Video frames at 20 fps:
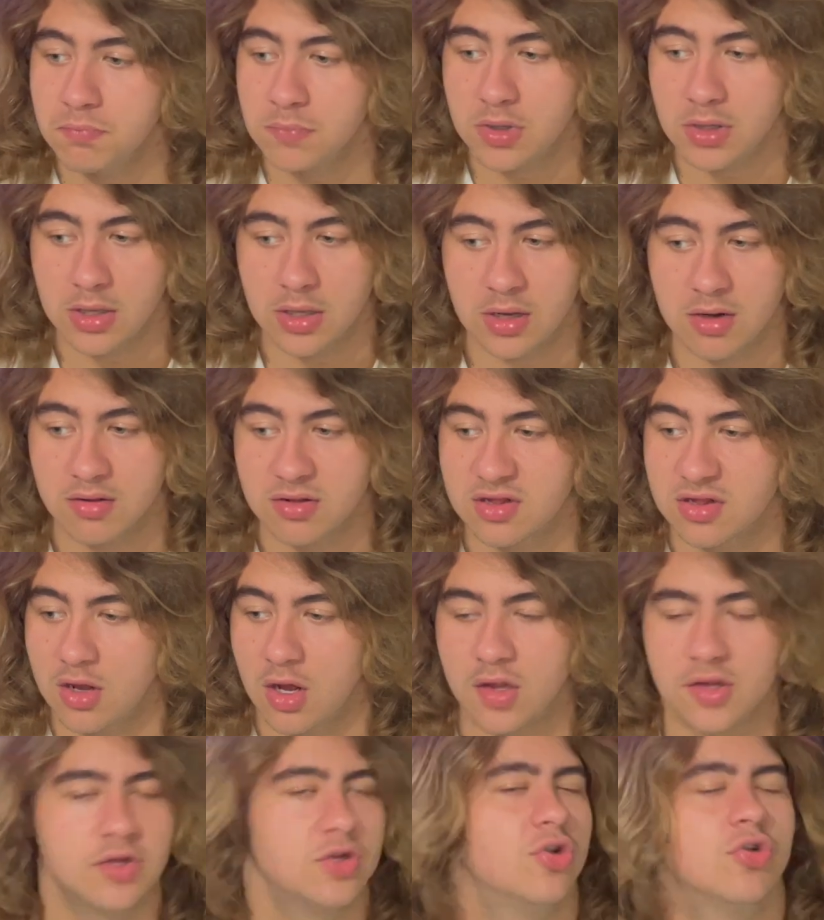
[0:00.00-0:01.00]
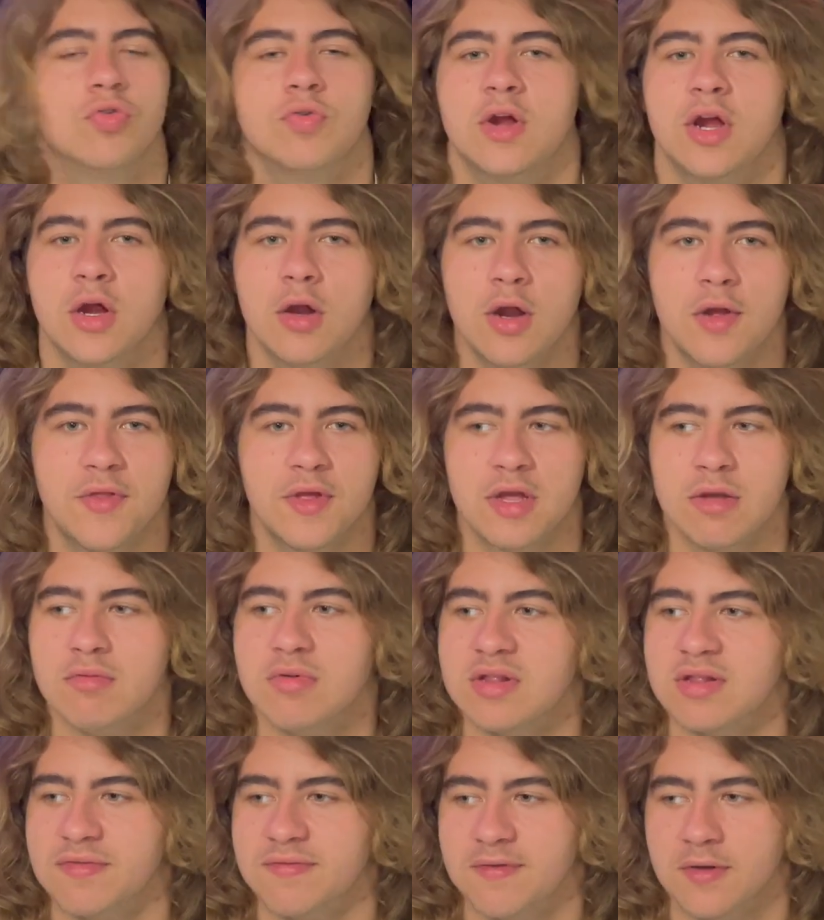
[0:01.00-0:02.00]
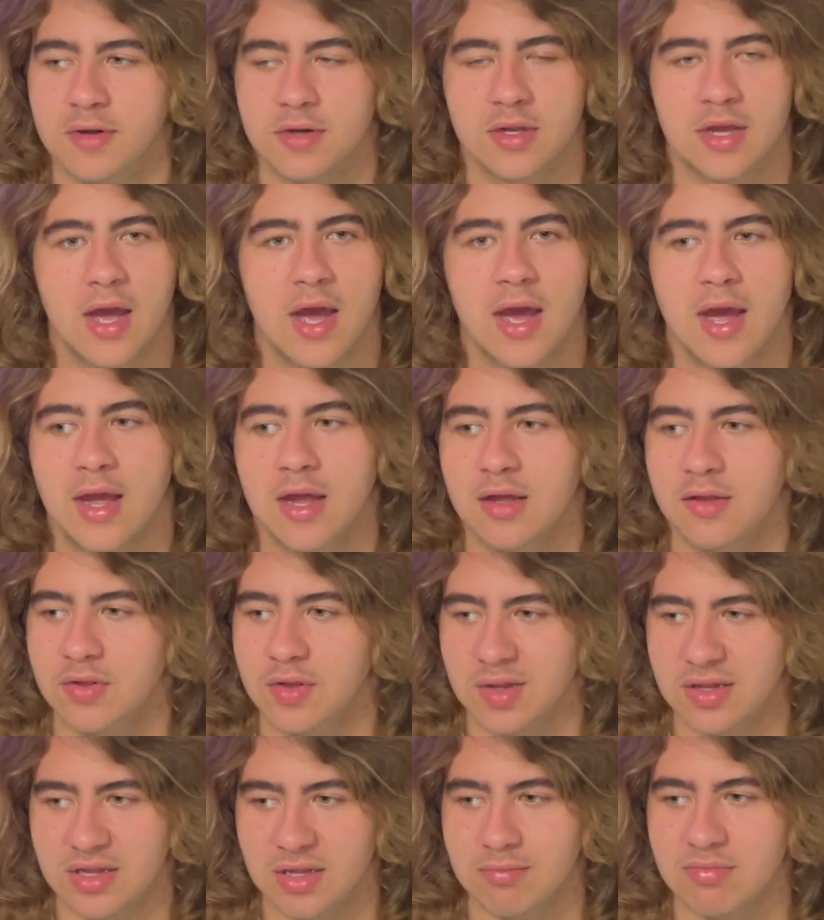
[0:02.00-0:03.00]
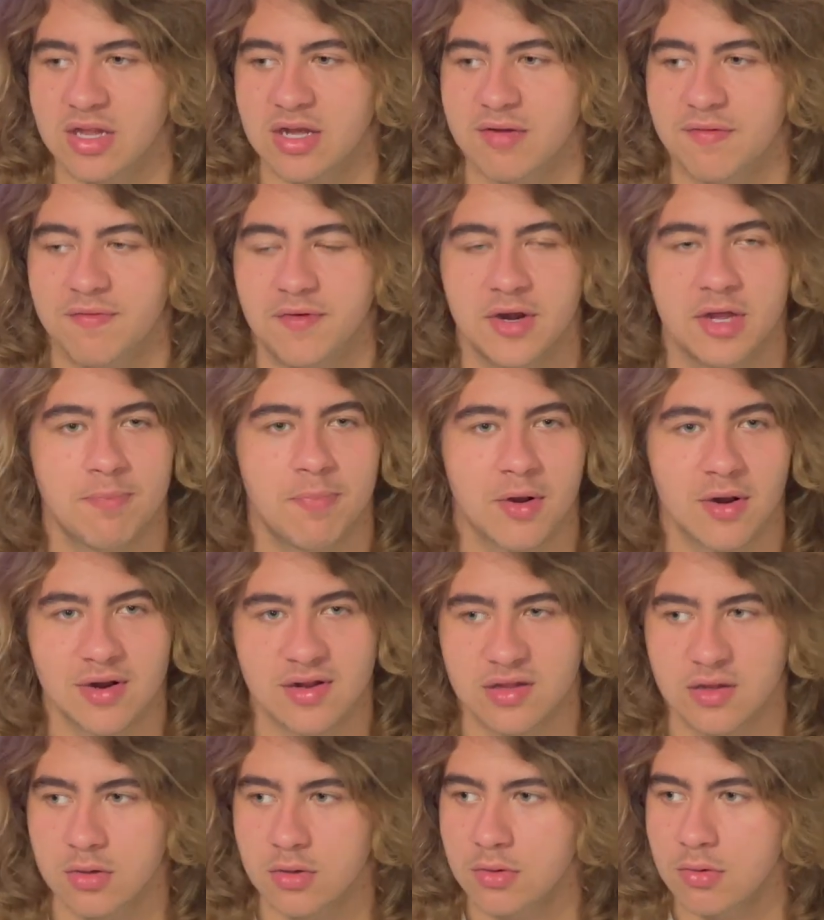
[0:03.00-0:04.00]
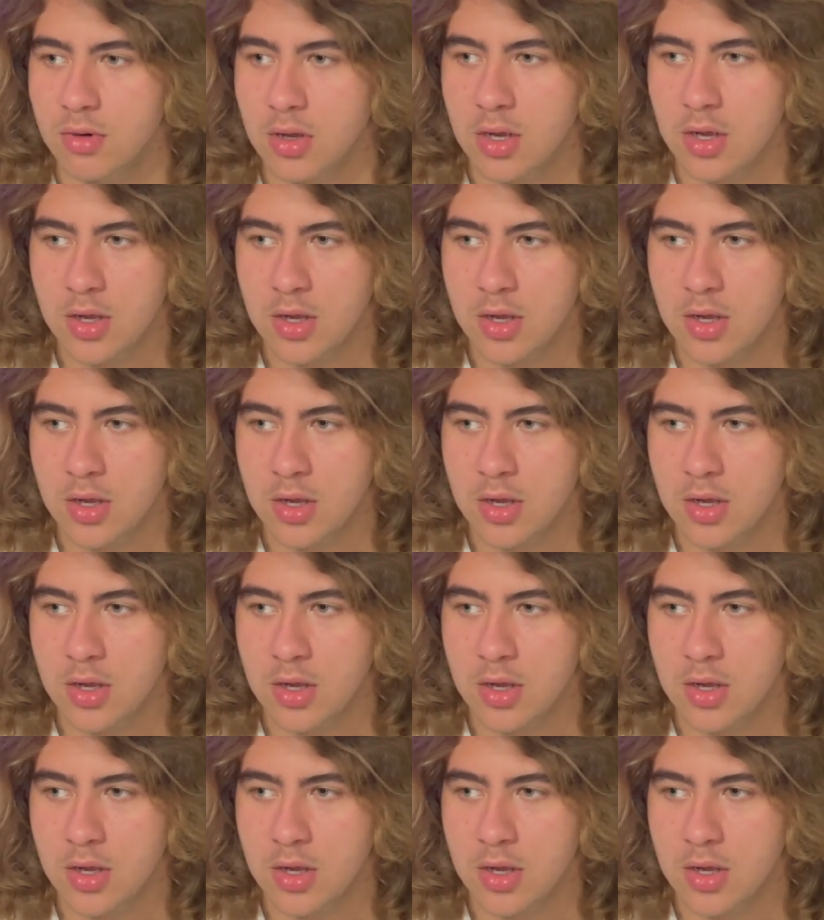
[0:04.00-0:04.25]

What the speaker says: He had a solid career. I think he was a fun guy. He seems like a funny person.